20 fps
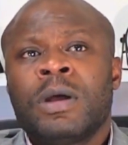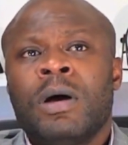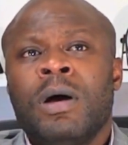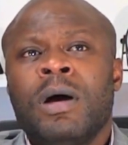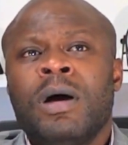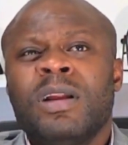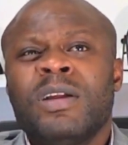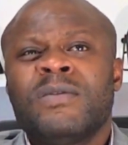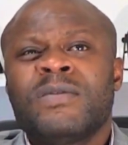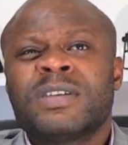
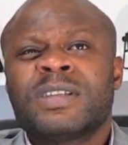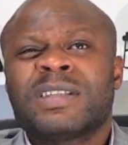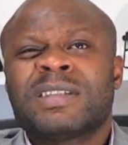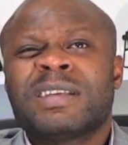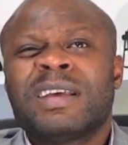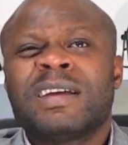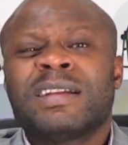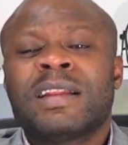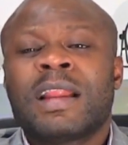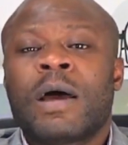All of a
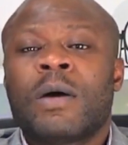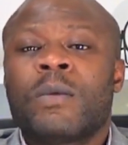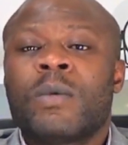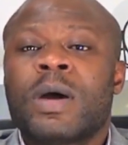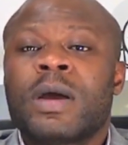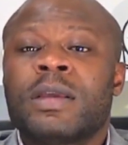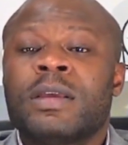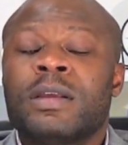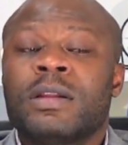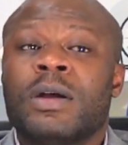sudden I
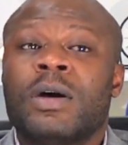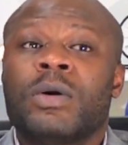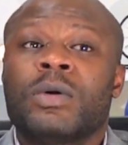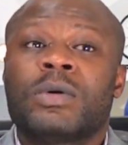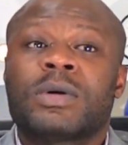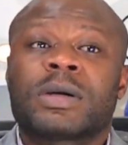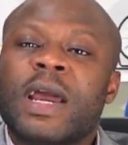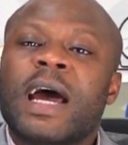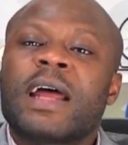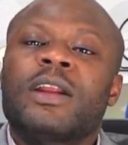went, you
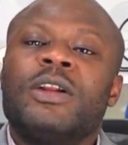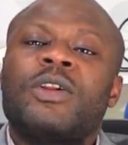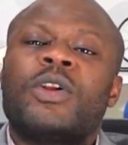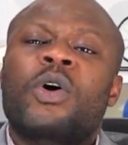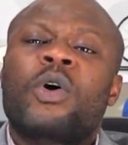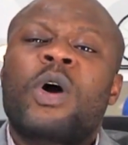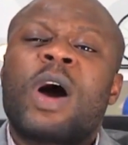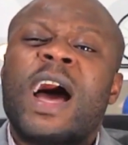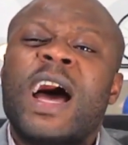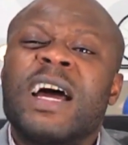know, gotta
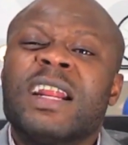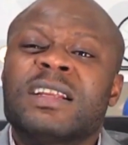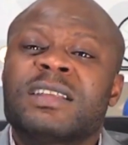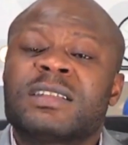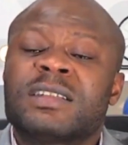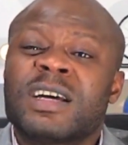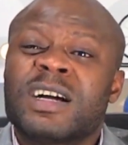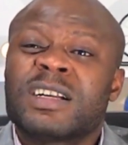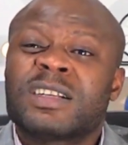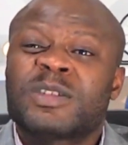know how to
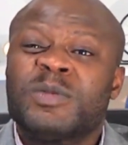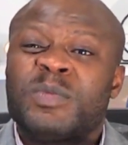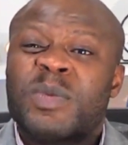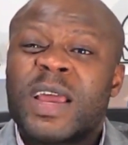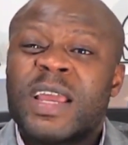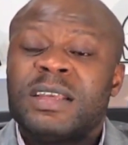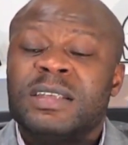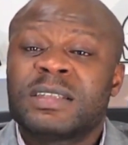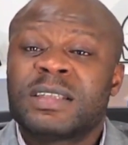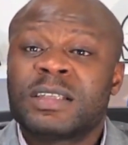touch
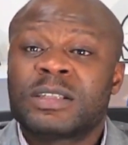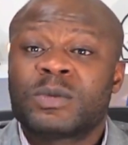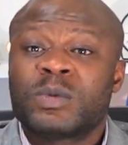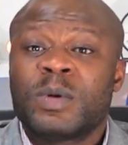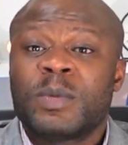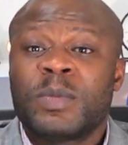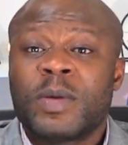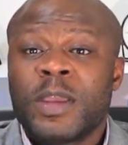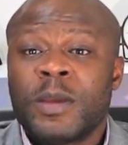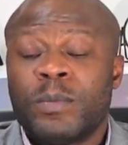bases
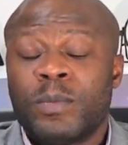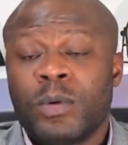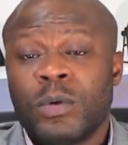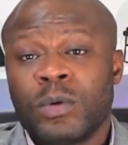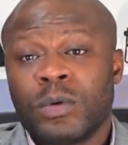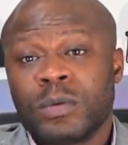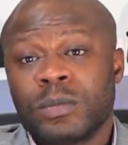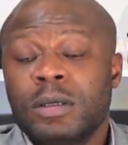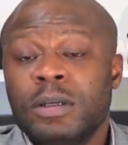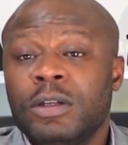with
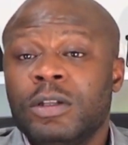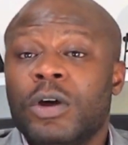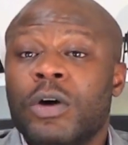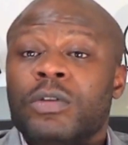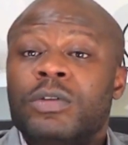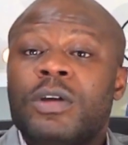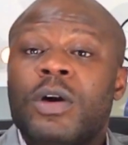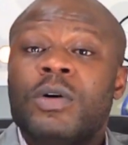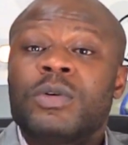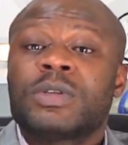people. You
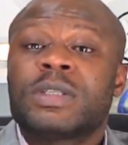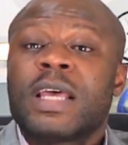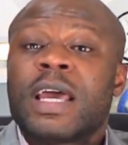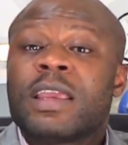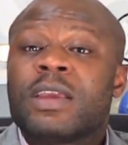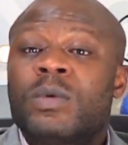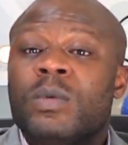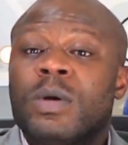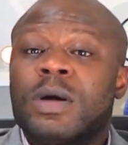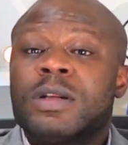know, those
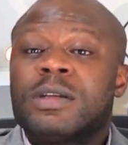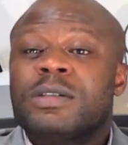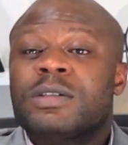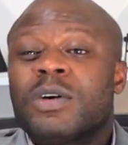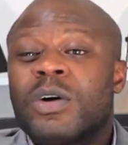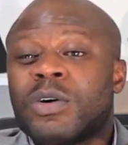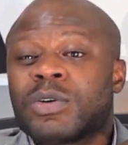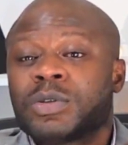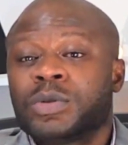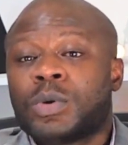that you wanna
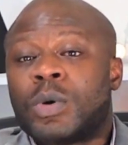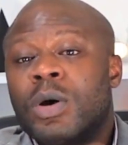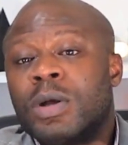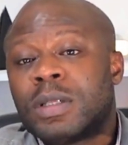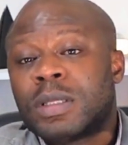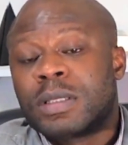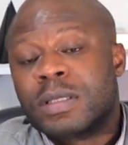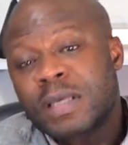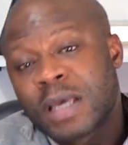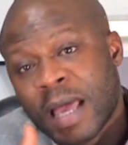talk to
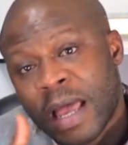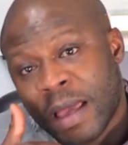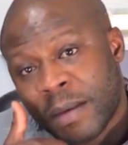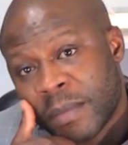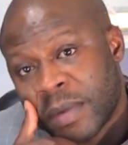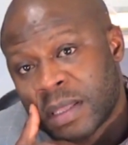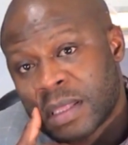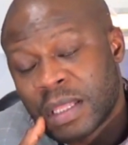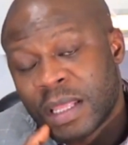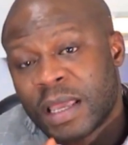all the
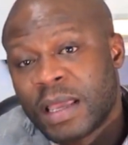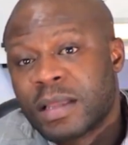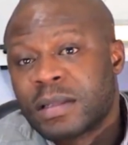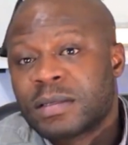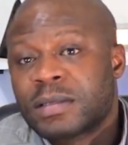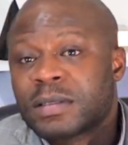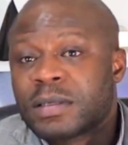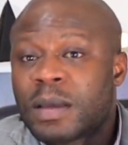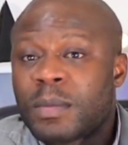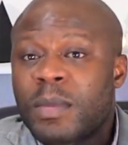time, and
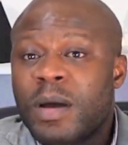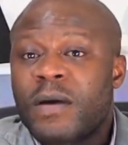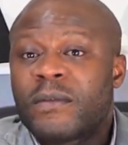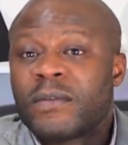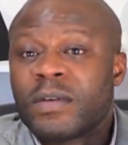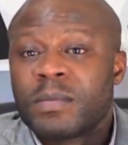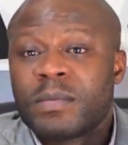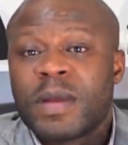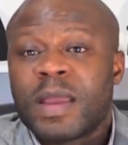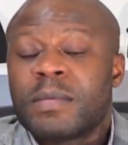then some
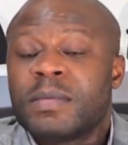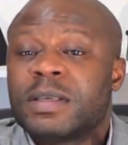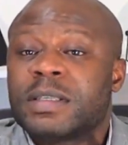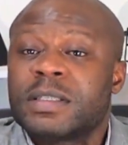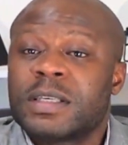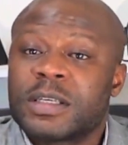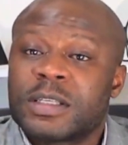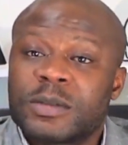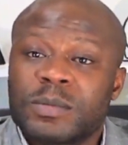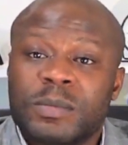of them, maybe
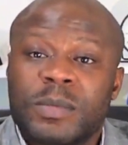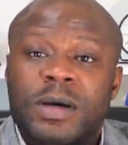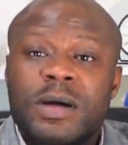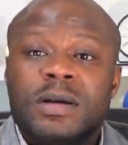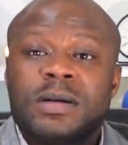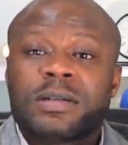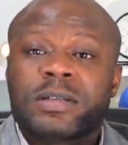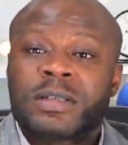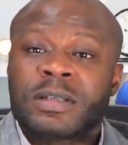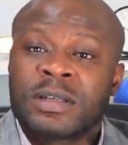6
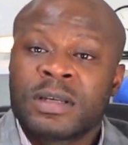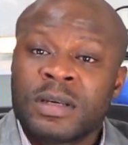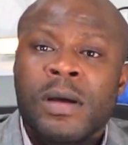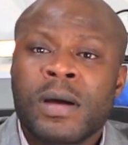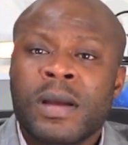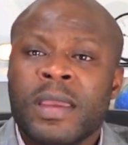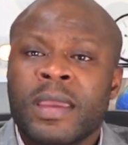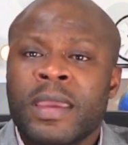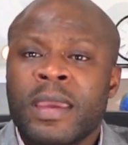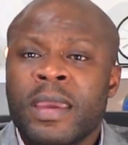months,
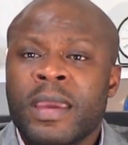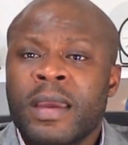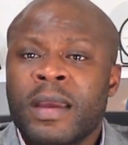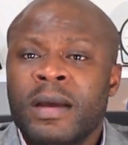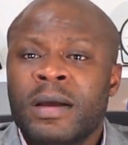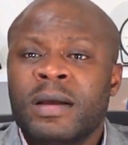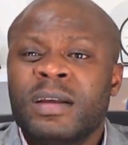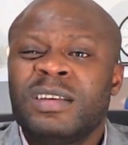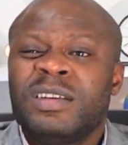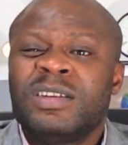a
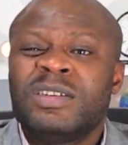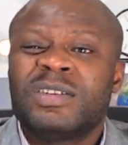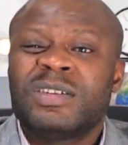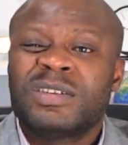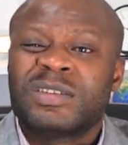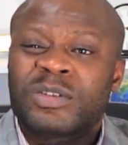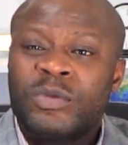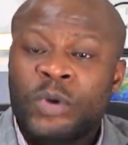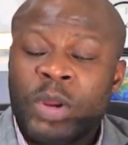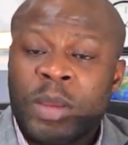year,
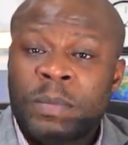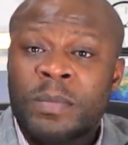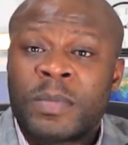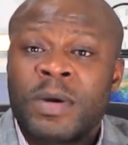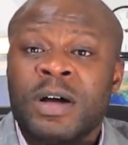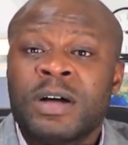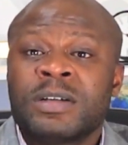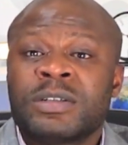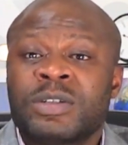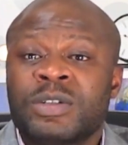3
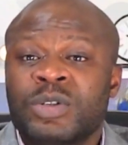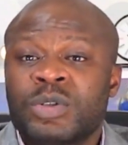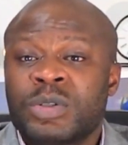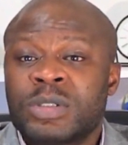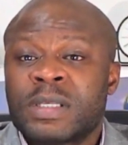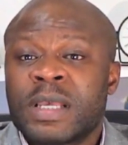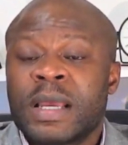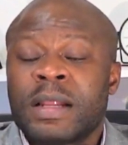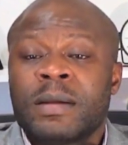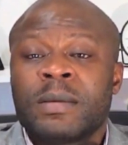months, you
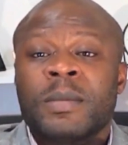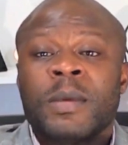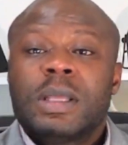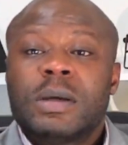send them.